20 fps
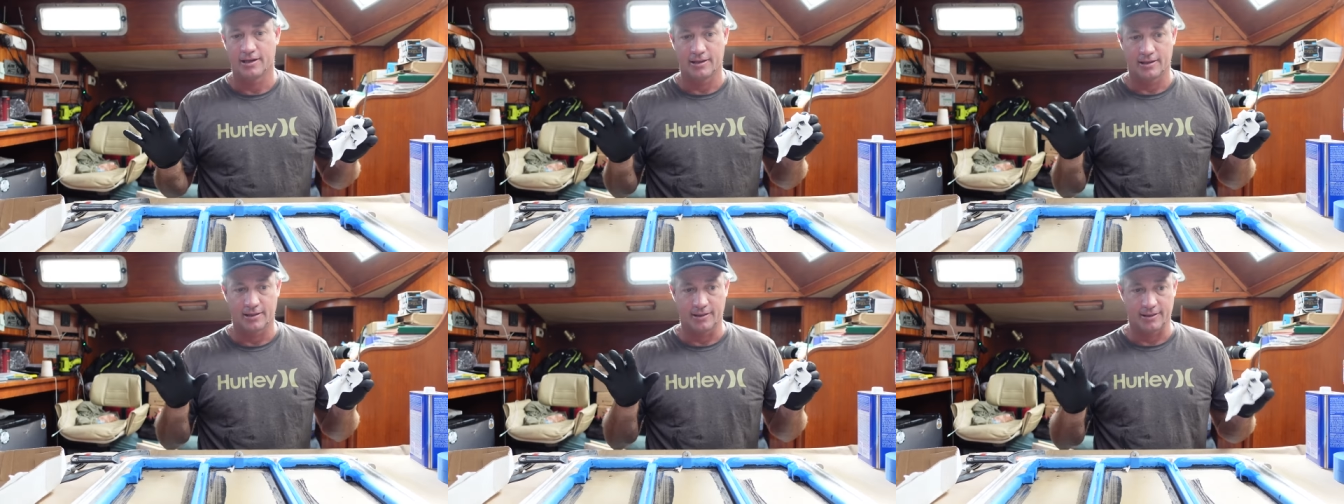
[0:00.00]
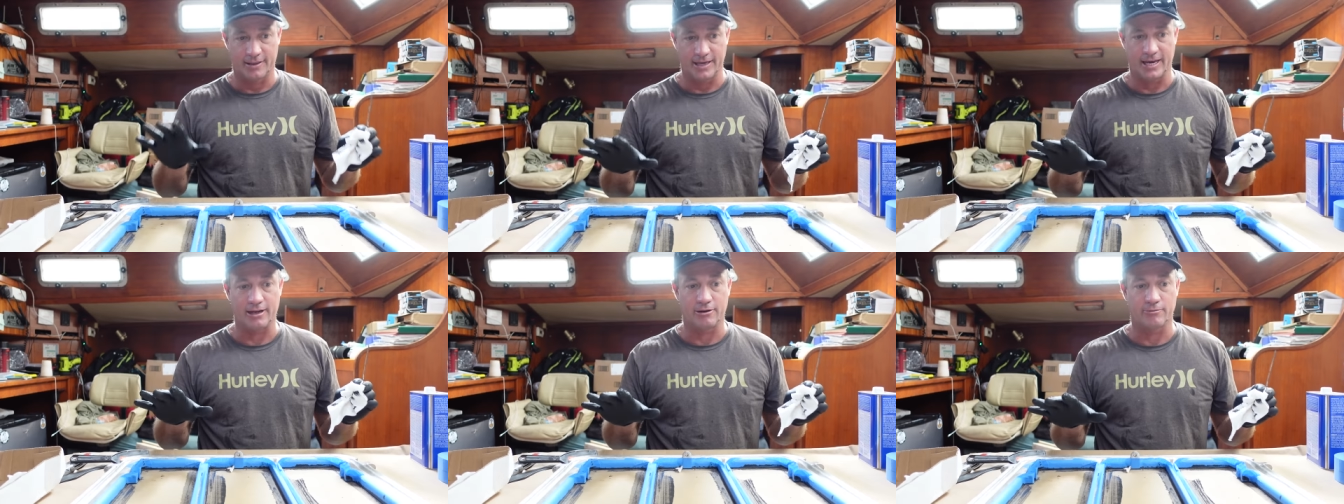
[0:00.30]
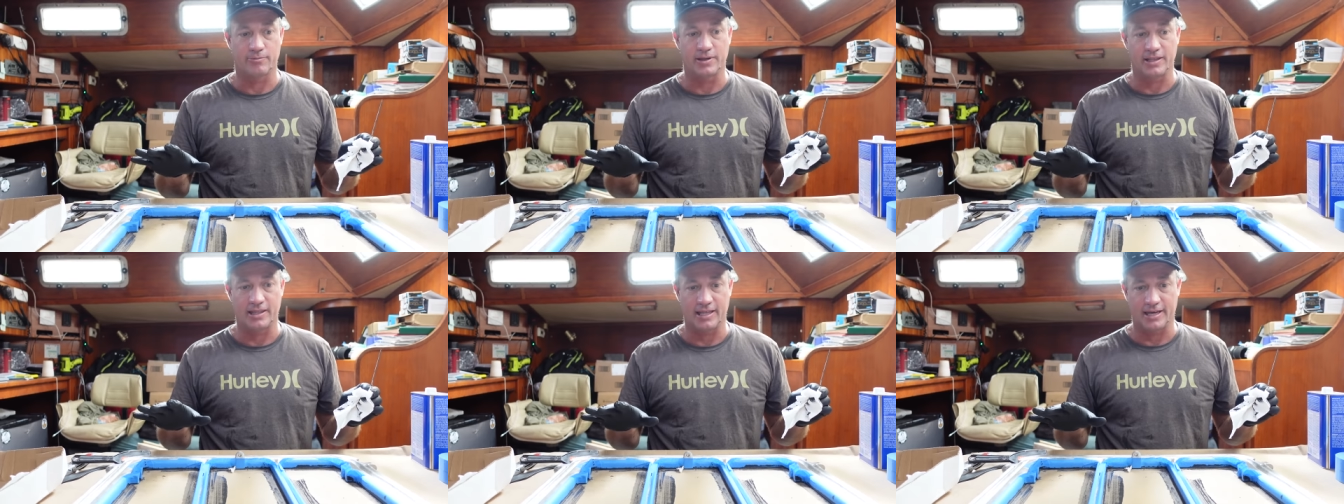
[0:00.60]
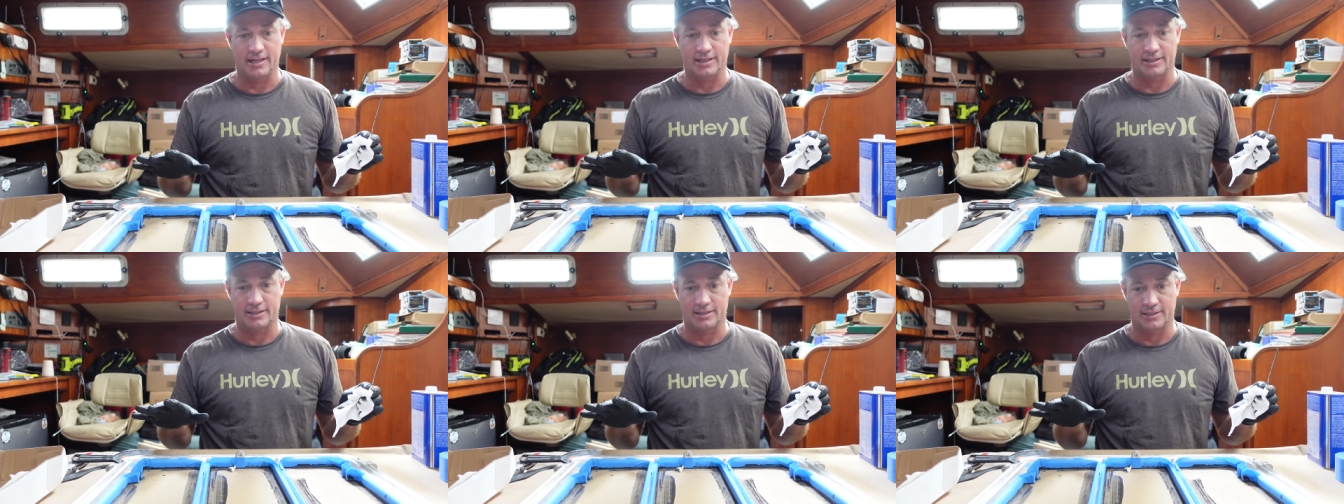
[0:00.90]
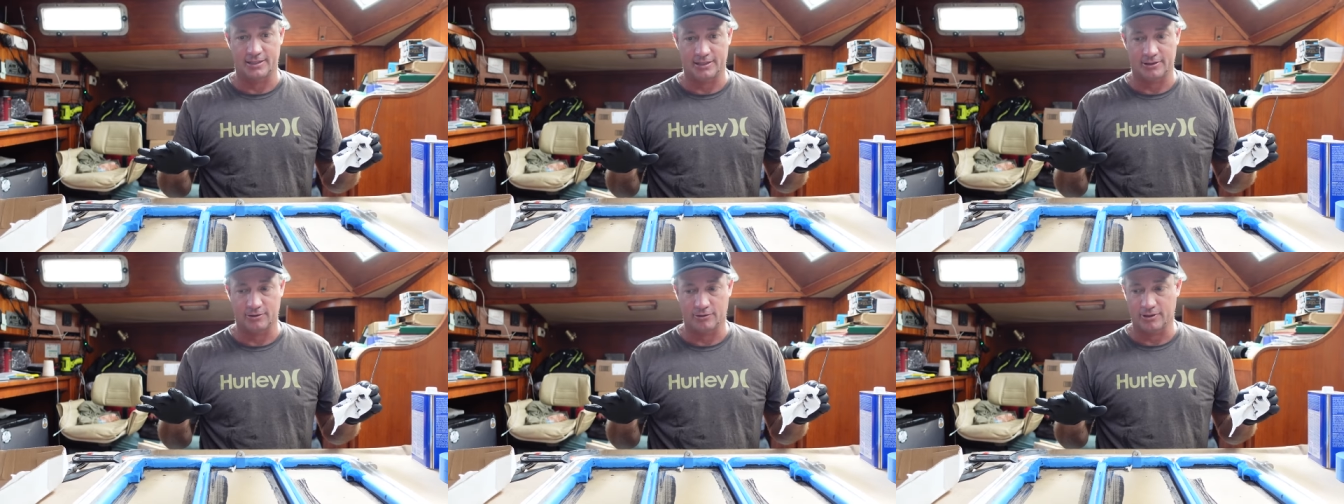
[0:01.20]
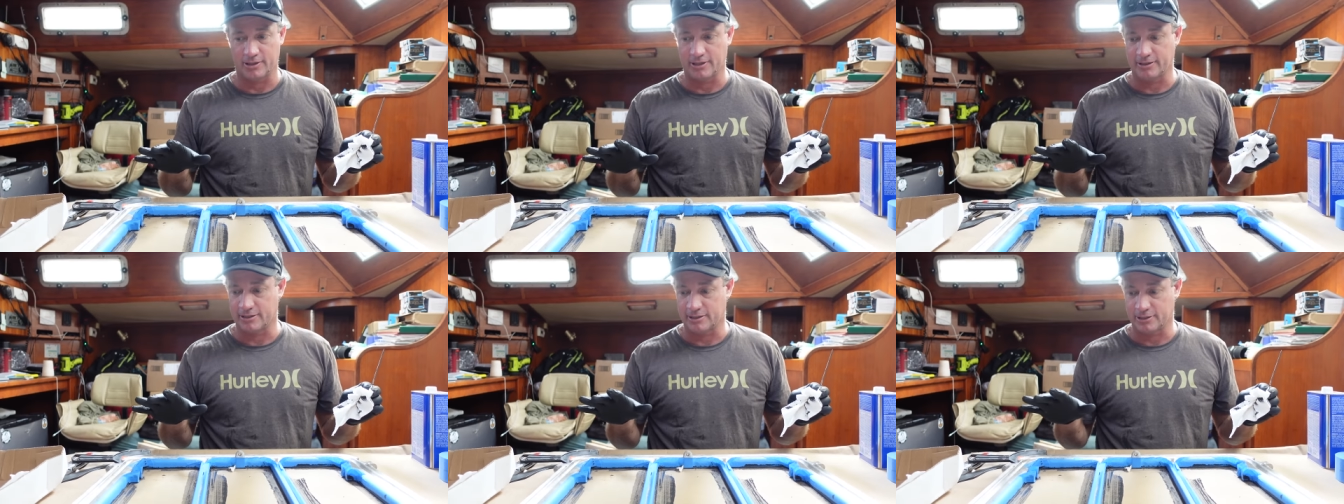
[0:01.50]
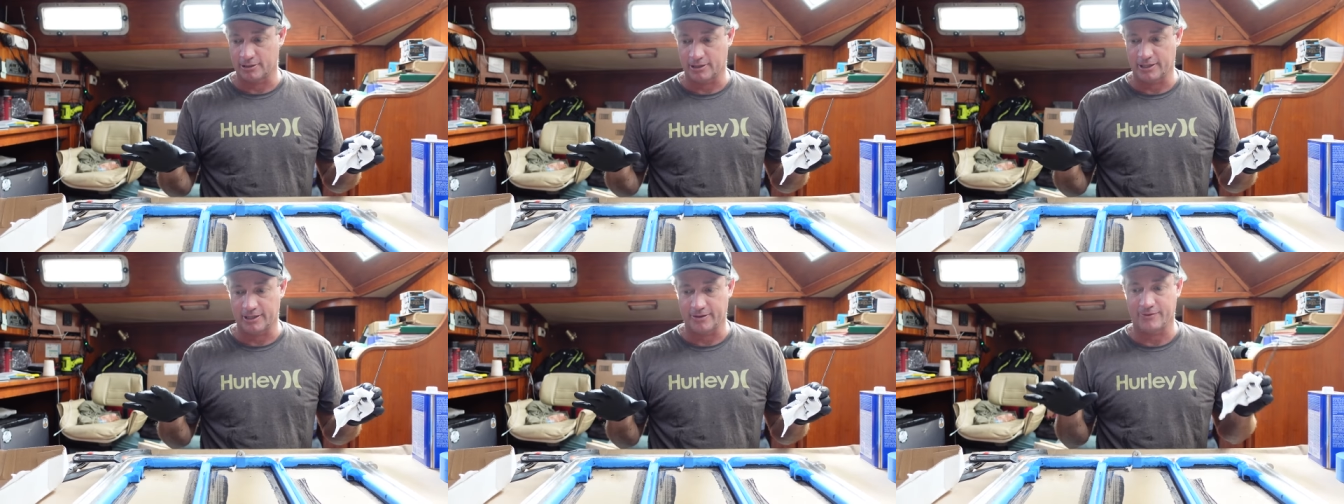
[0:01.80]
that'll be that sort of
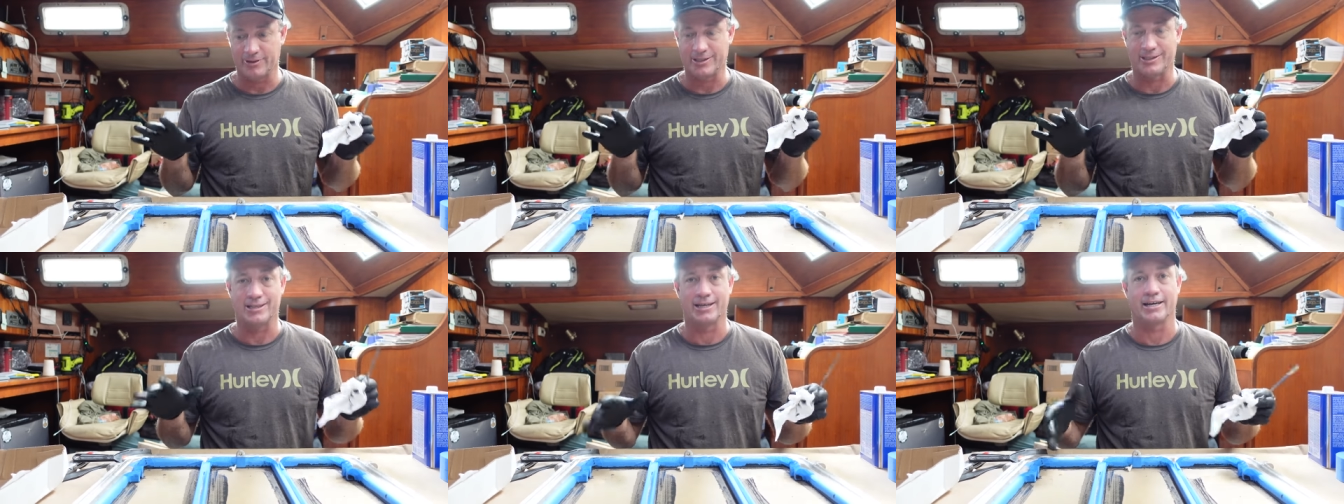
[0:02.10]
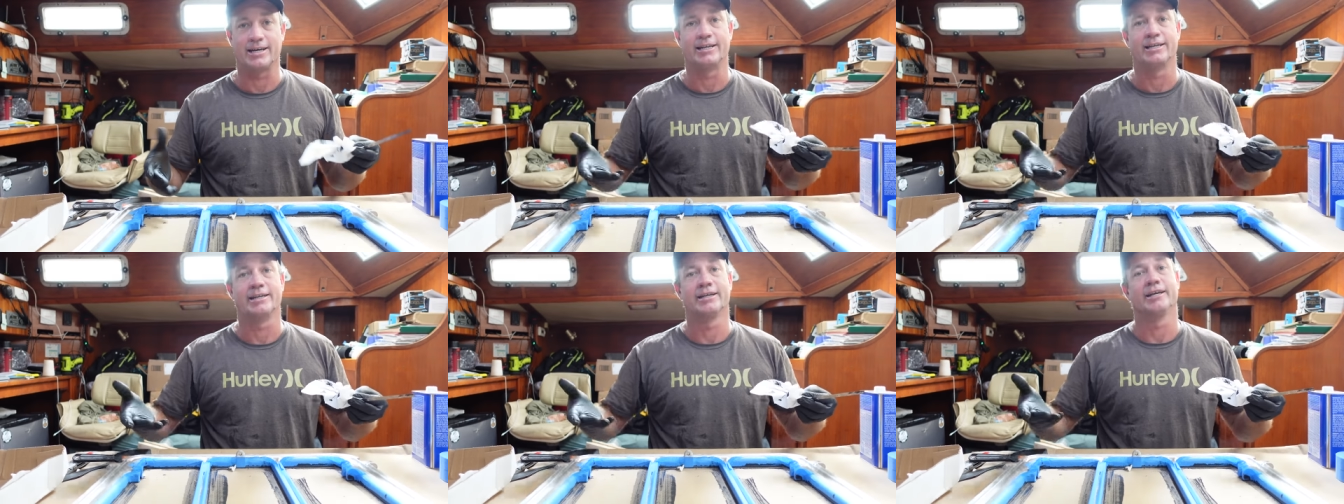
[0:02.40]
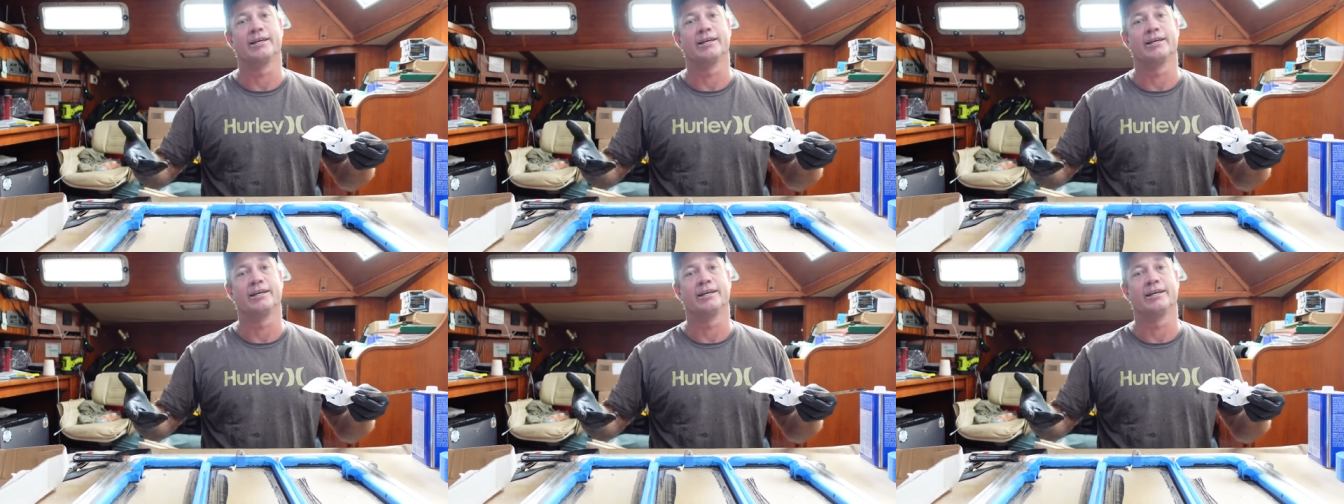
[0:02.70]
side of it done